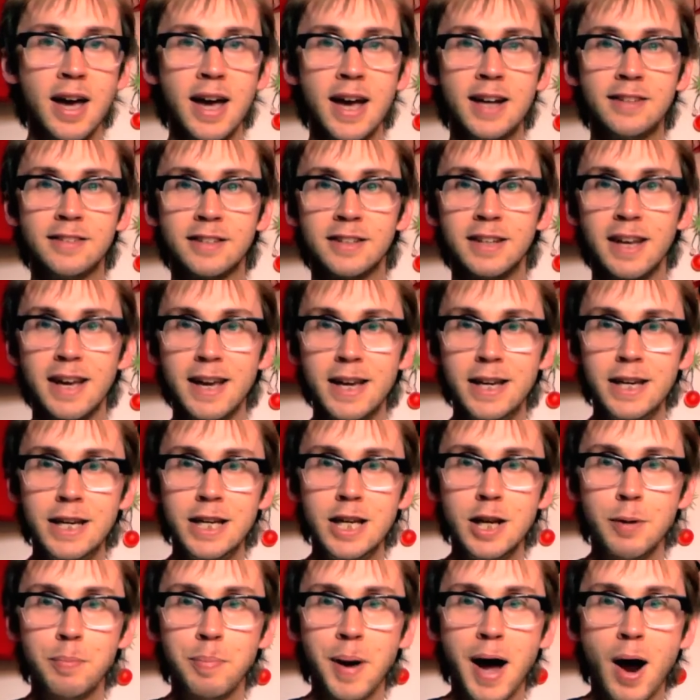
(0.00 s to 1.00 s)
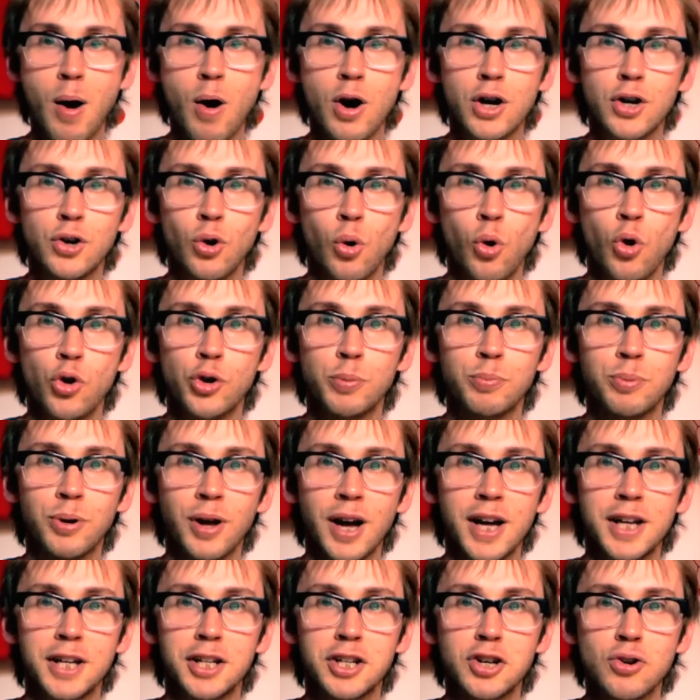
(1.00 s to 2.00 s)
It's an E power chord
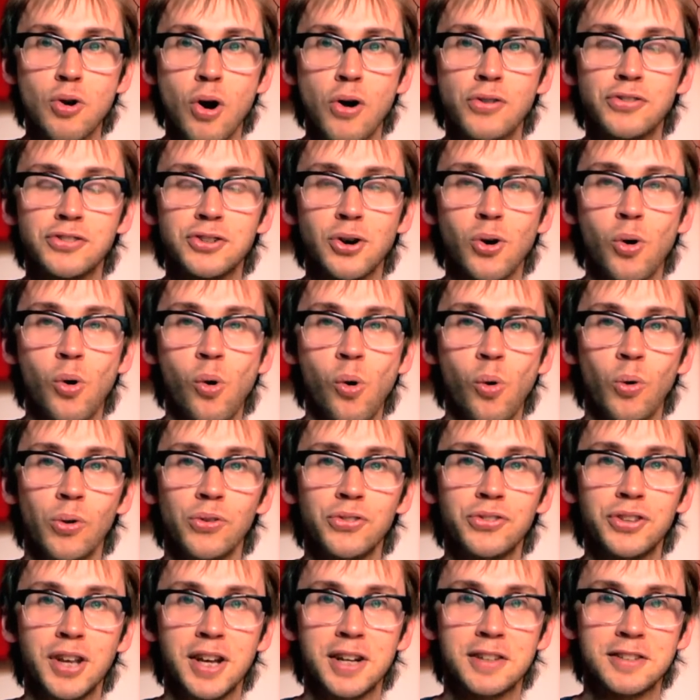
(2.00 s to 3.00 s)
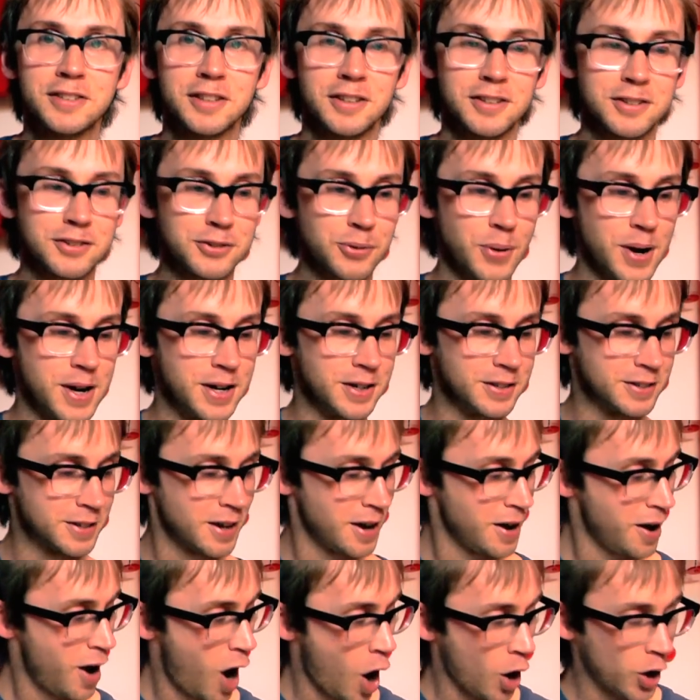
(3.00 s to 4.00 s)
played across all 6 strings.
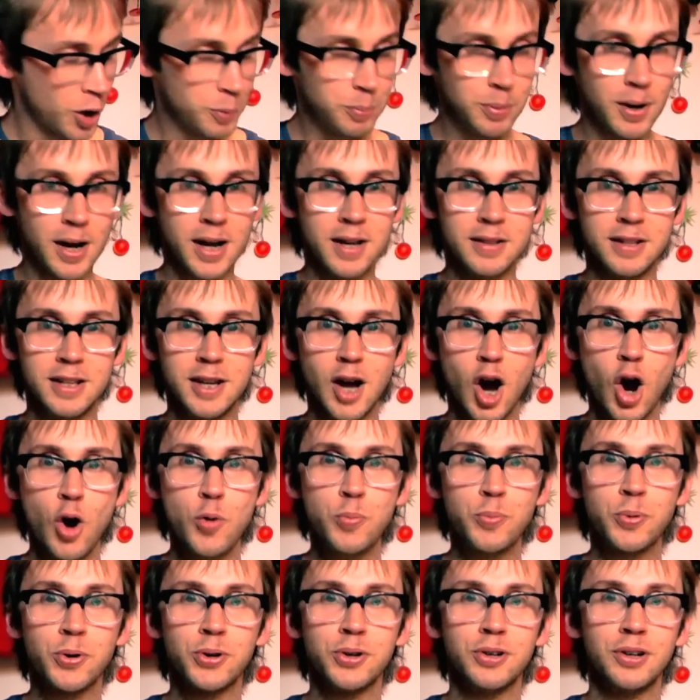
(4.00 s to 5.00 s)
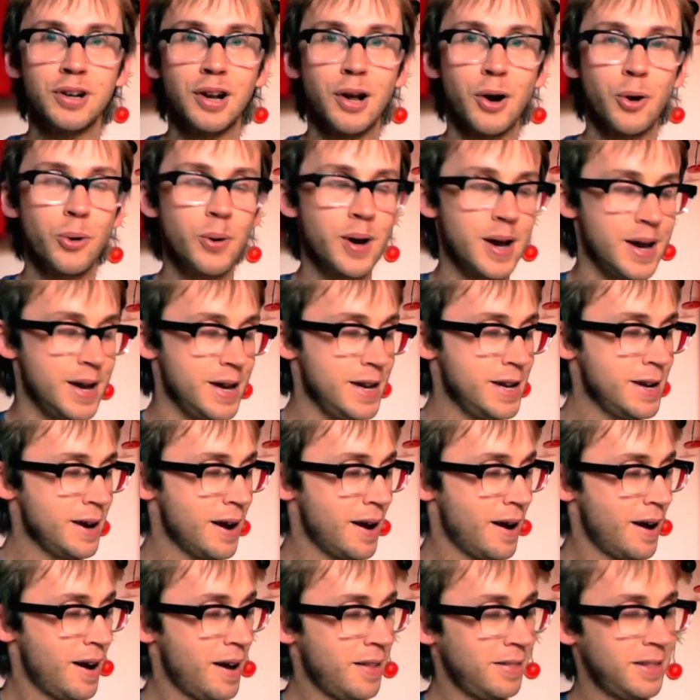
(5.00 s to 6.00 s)
I'm going to play the open low E,
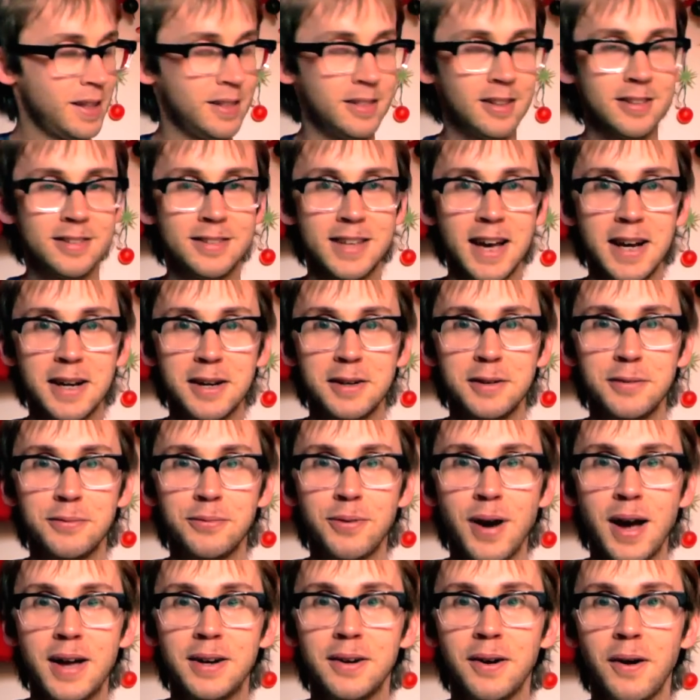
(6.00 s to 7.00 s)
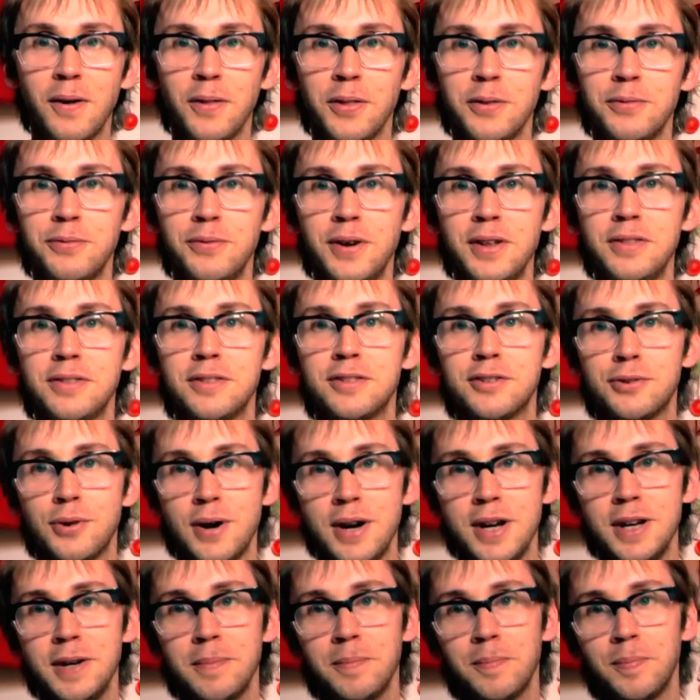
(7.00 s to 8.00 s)
then the 2nd fret on the 5th
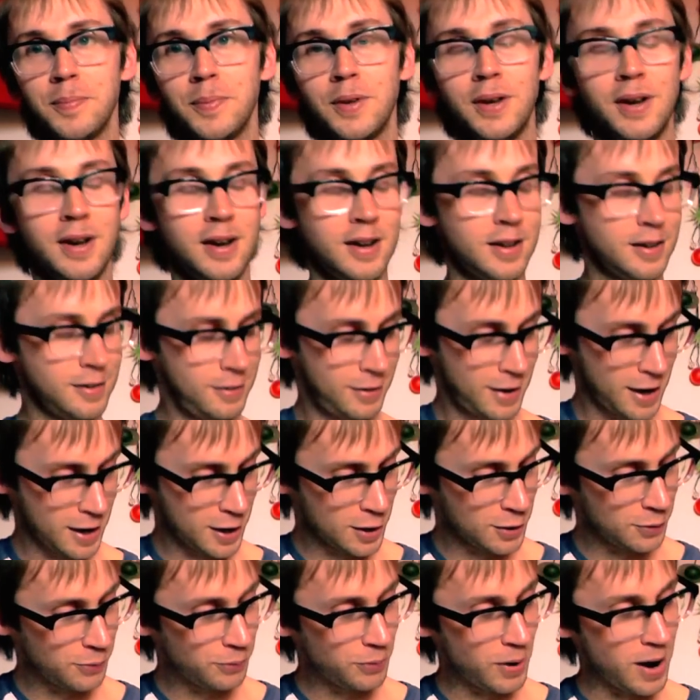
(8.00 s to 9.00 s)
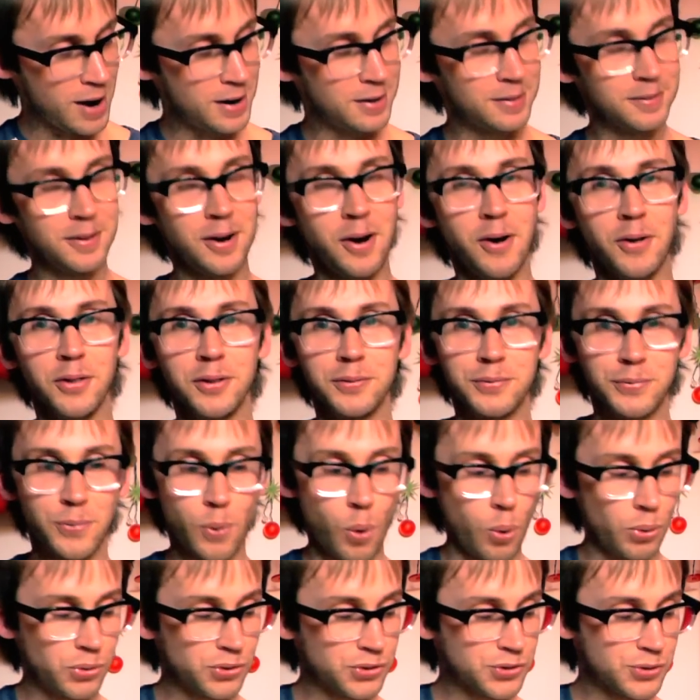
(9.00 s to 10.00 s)
string, 2nd fret on the
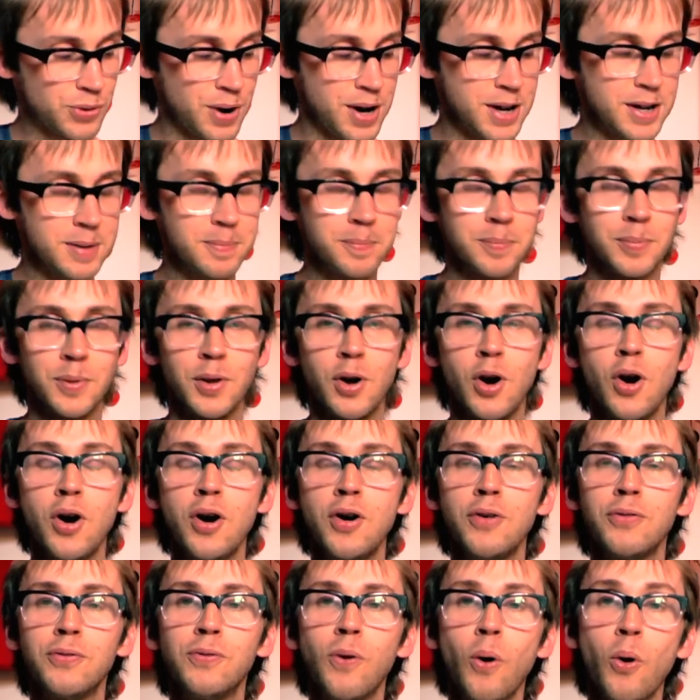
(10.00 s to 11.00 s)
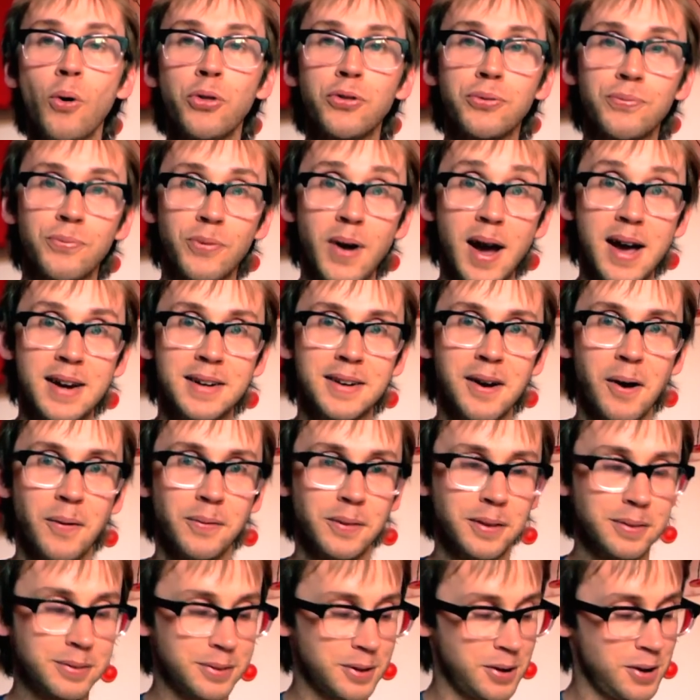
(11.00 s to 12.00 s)
4th string, 4th fret
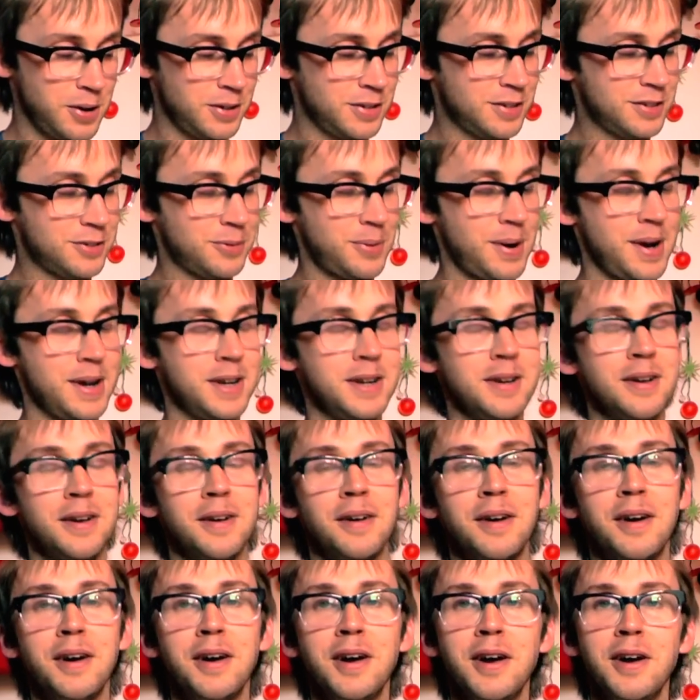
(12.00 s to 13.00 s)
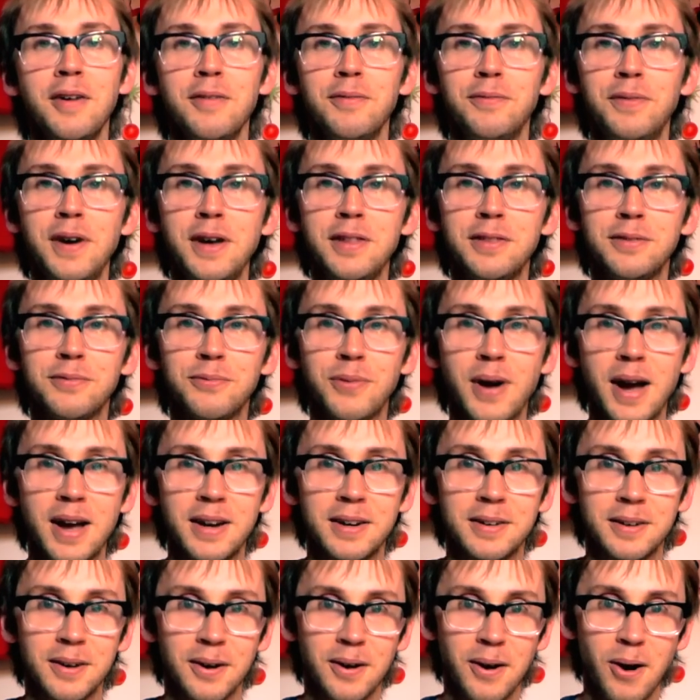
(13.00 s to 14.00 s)
on the 3rd string, 5th
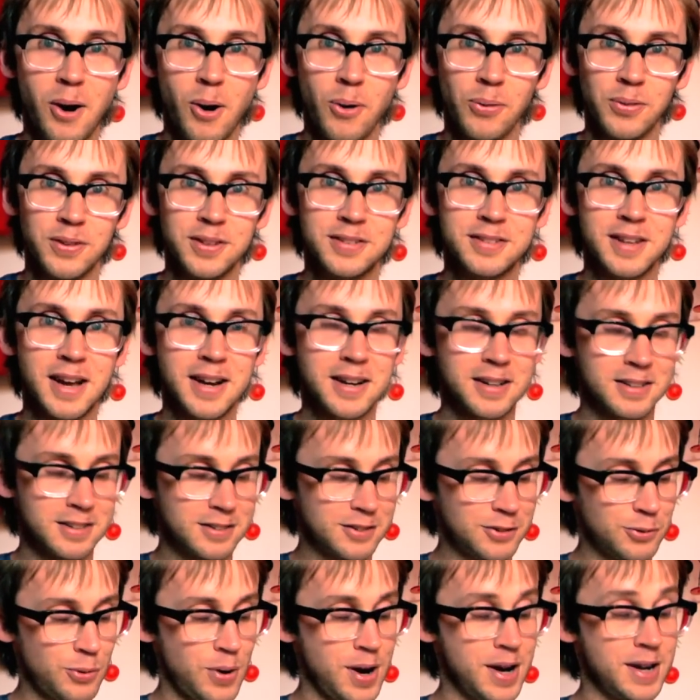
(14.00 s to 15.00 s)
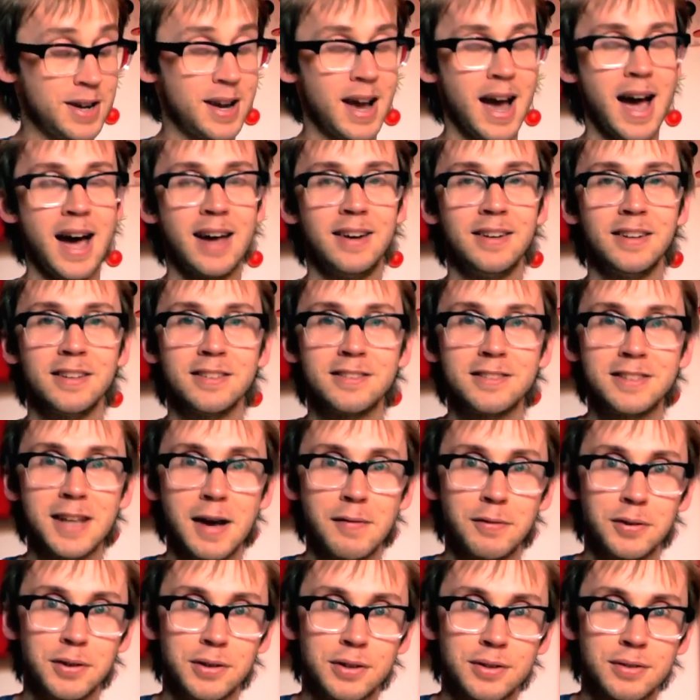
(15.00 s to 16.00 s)
fret on the 2nd string, and
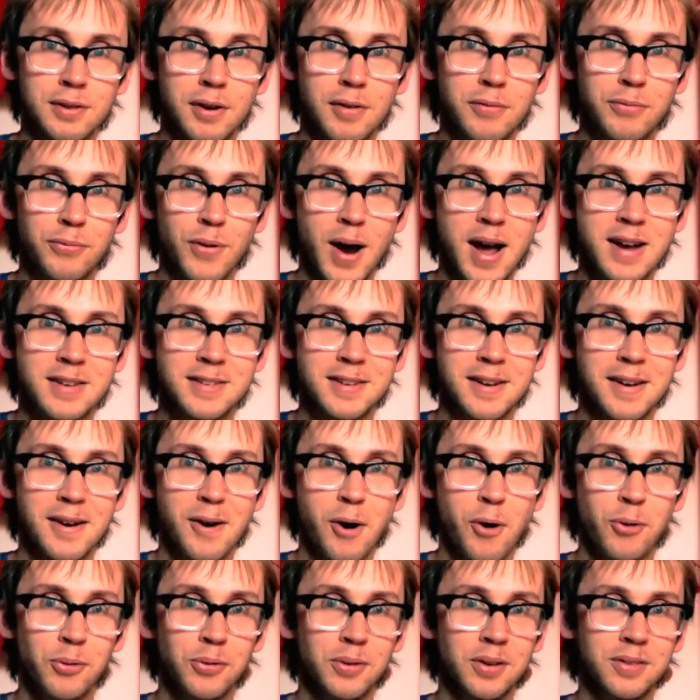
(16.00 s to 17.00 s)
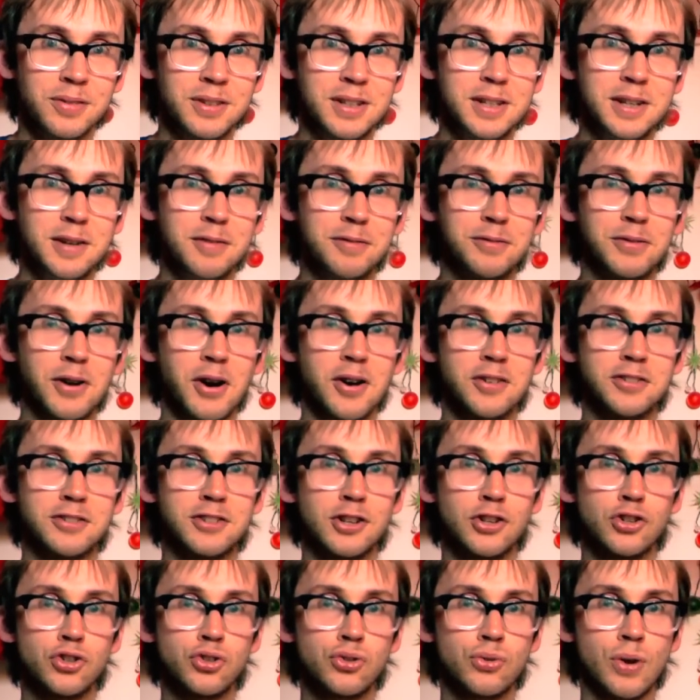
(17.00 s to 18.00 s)
7th fret on the 1st
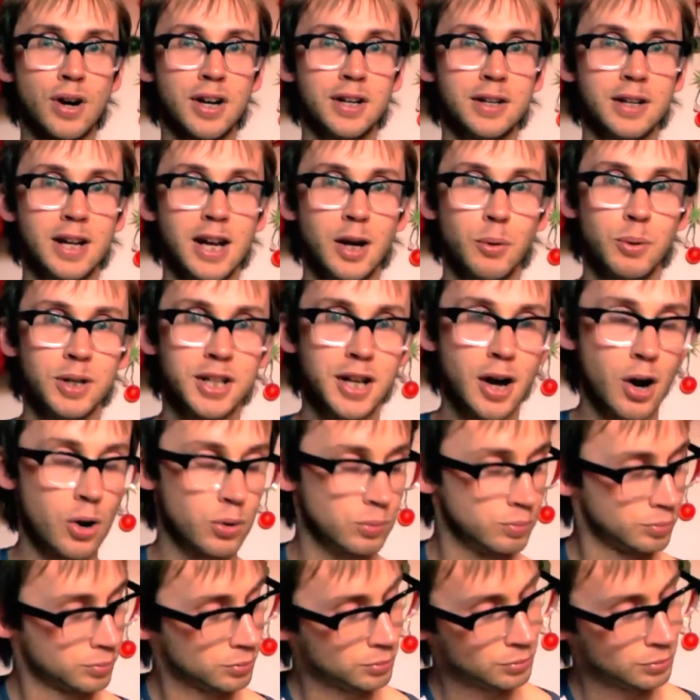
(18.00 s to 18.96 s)
string. Here we go.